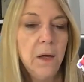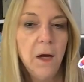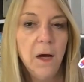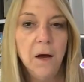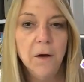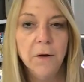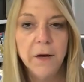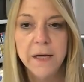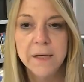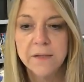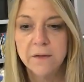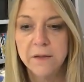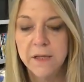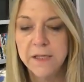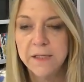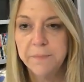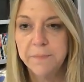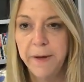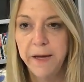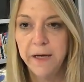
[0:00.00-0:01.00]
Okay, so
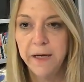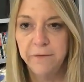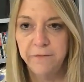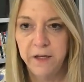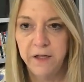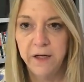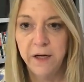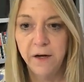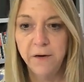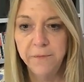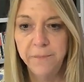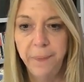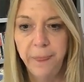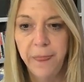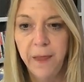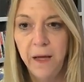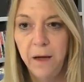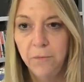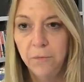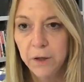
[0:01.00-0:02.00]
let's make a video.
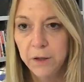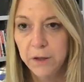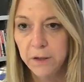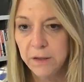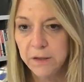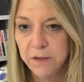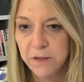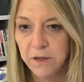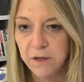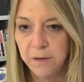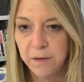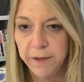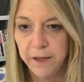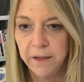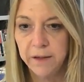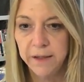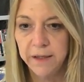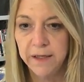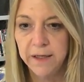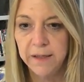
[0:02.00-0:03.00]
We're going to start by
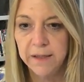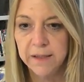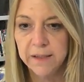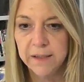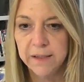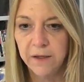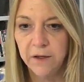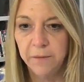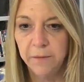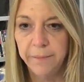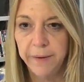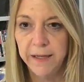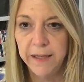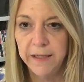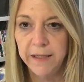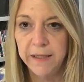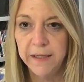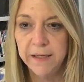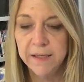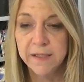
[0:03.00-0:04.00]
clicking the center
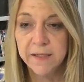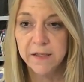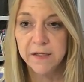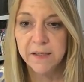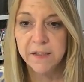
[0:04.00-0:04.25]
button. It's going to